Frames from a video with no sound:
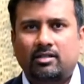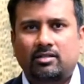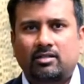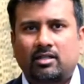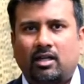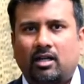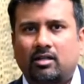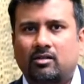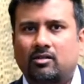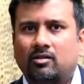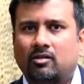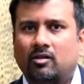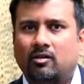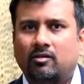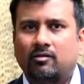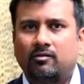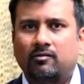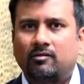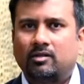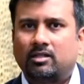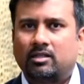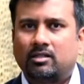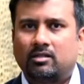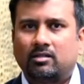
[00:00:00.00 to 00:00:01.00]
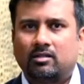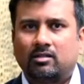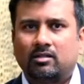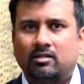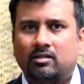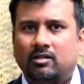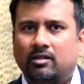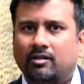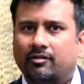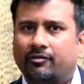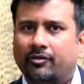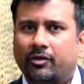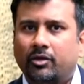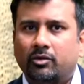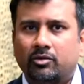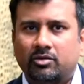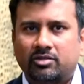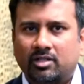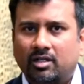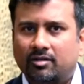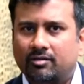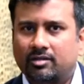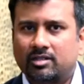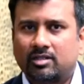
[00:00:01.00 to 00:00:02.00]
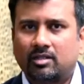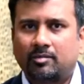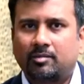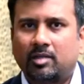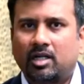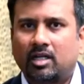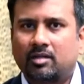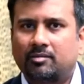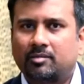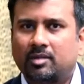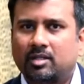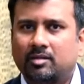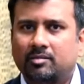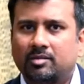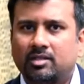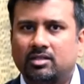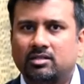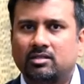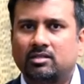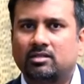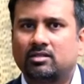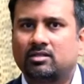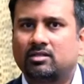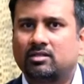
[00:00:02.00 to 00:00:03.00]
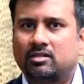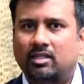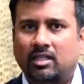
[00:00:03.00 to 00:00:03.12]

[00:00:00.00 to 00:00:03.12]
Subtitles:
started off with a few service apartment business